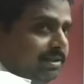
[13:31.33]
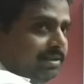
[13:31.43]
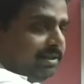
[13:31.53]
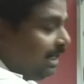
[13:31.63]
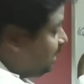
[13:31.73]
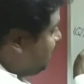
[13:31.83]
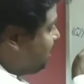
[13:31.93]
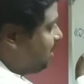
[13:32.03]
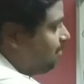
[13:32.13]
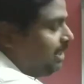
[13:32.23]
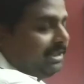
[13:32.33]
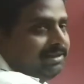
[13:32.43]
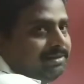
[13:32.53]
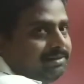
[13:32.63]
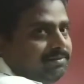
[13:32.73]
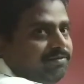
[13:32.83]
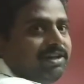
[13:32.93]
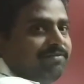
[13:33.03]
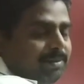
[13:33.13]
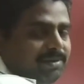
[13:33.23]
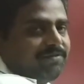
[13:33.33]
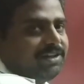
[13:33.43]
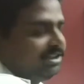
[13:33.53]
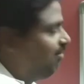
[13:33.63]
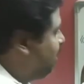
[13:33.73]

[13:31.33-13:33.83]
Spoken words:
x as subject from the first. Why?